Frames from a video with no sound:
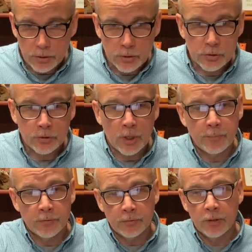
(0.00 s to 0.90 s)
or
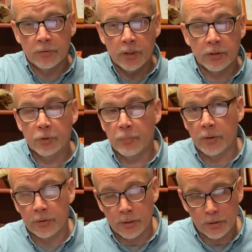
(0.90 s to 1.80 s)
stop the flow of God's
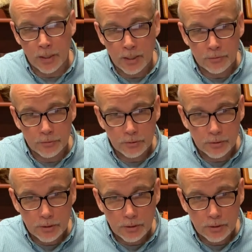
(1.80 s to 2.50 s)
Spirit in our lives.